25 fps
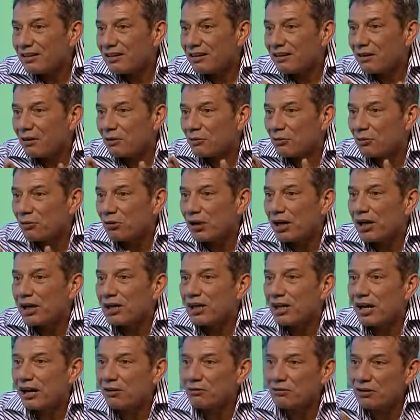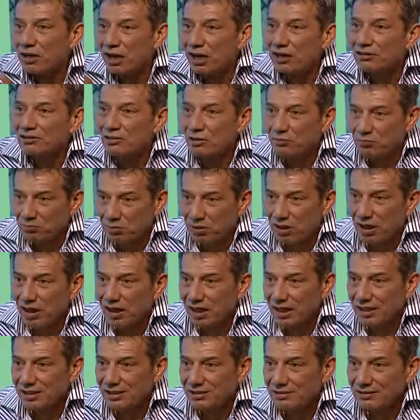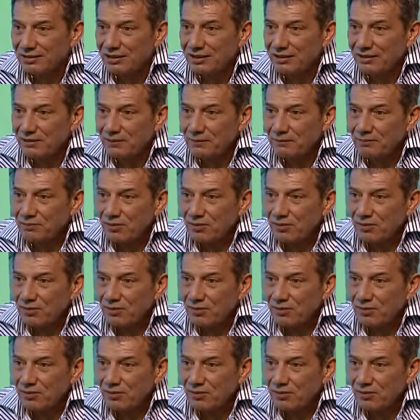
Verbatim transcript: of way how God supply. Yeah.